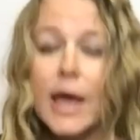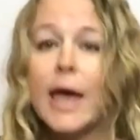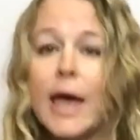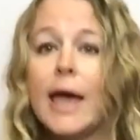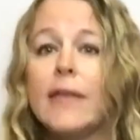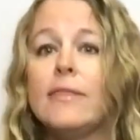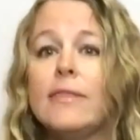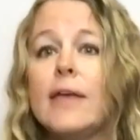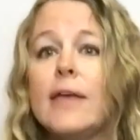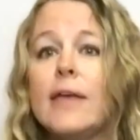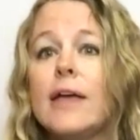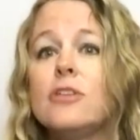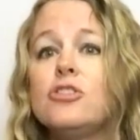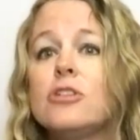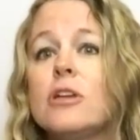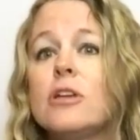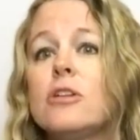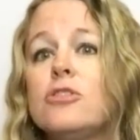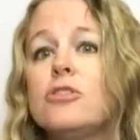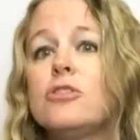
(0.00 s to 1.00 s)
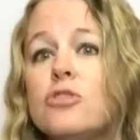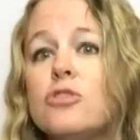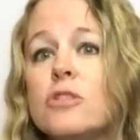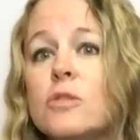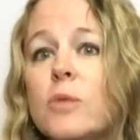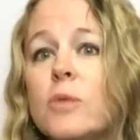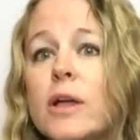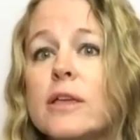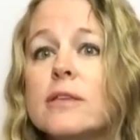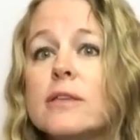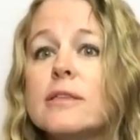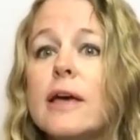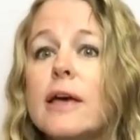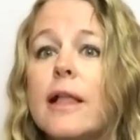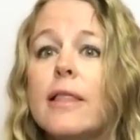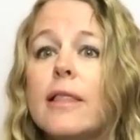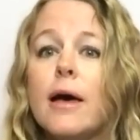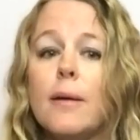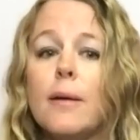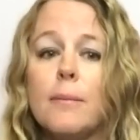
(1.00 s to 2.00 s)
And then Gina, do you just want to
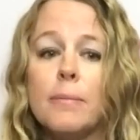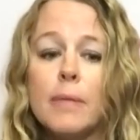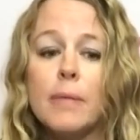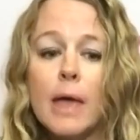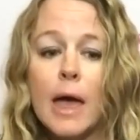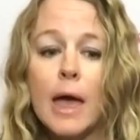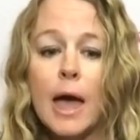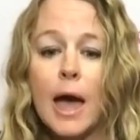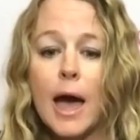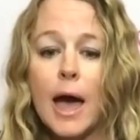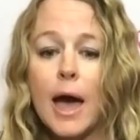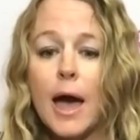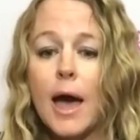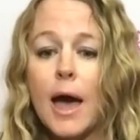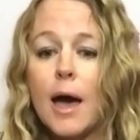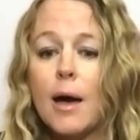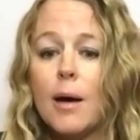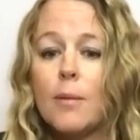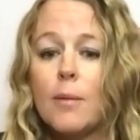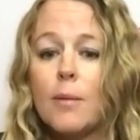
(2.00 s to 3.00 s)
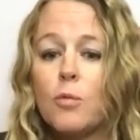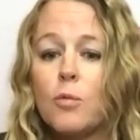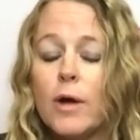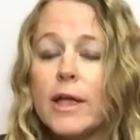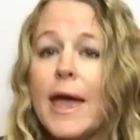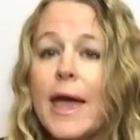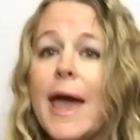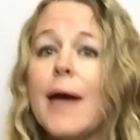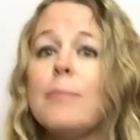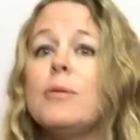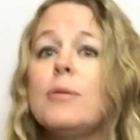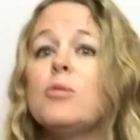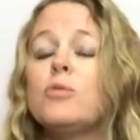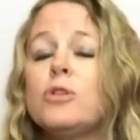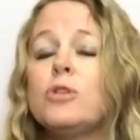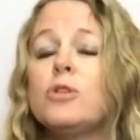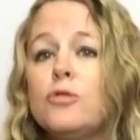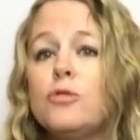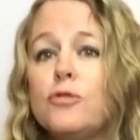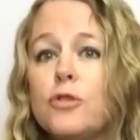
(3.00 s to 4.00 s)
tell them what happened
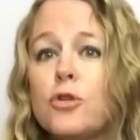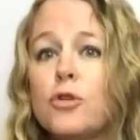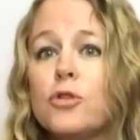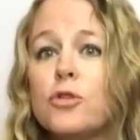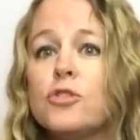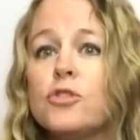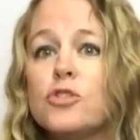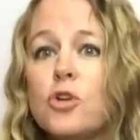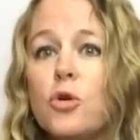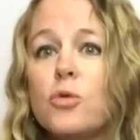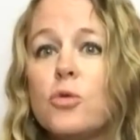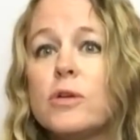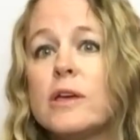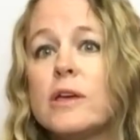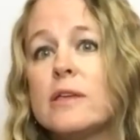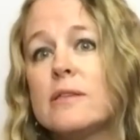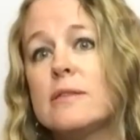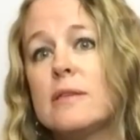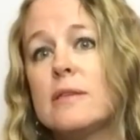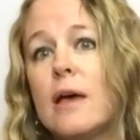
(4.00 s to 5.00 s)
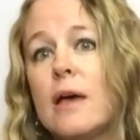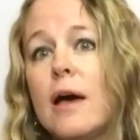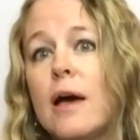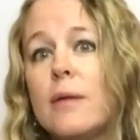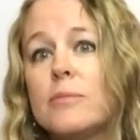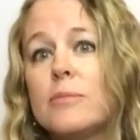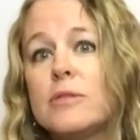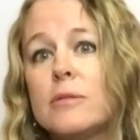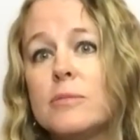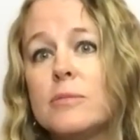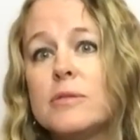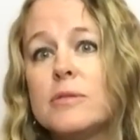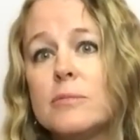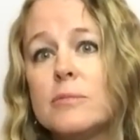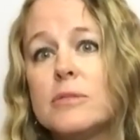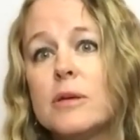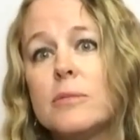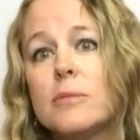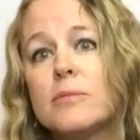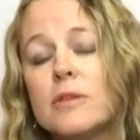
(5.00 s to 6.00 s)
when you first noticed some
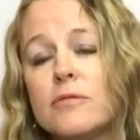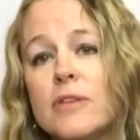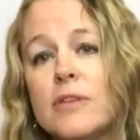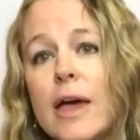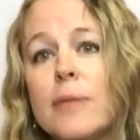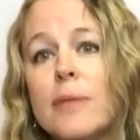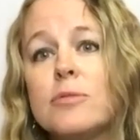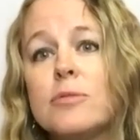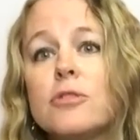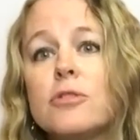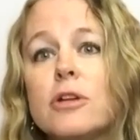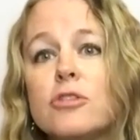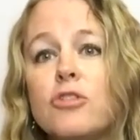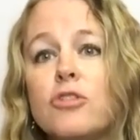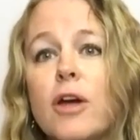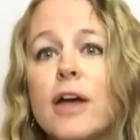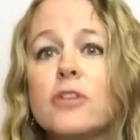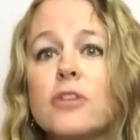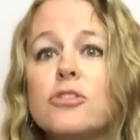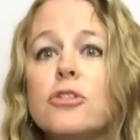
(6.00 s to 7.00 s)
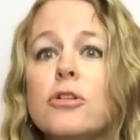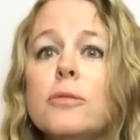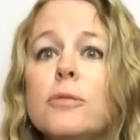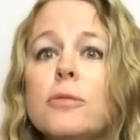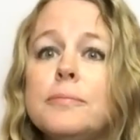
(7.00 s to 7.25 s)
symptoms of capsular contracture?